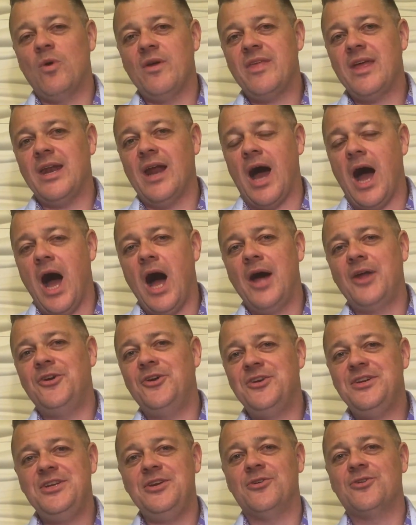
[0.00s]
within
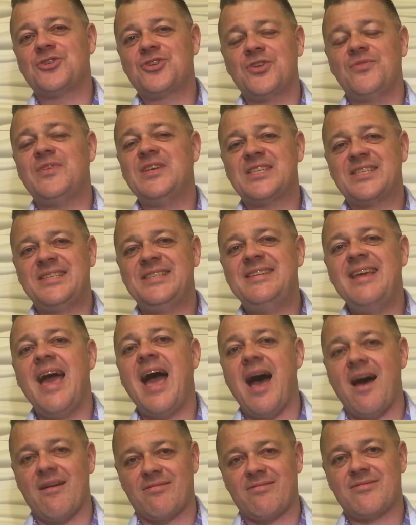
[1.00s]
100 years of his
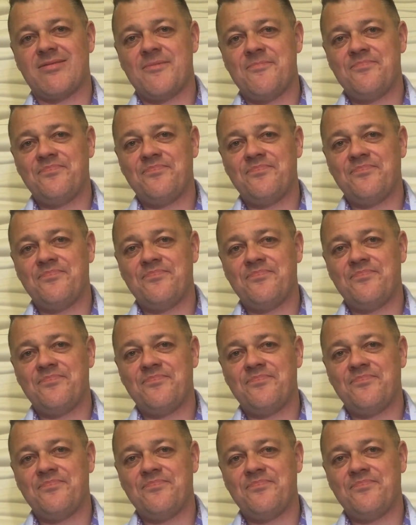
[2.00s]
death,